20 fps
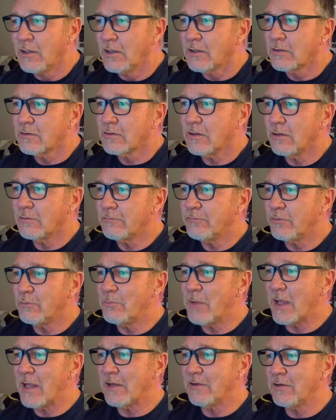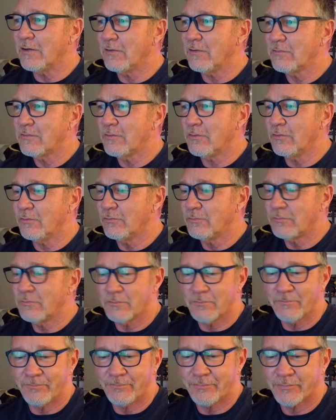Kung Fu Panda who
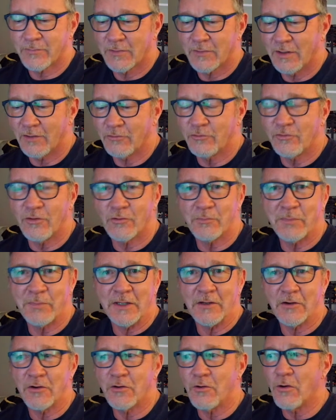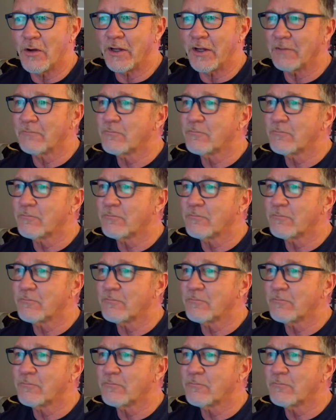is just being annoying.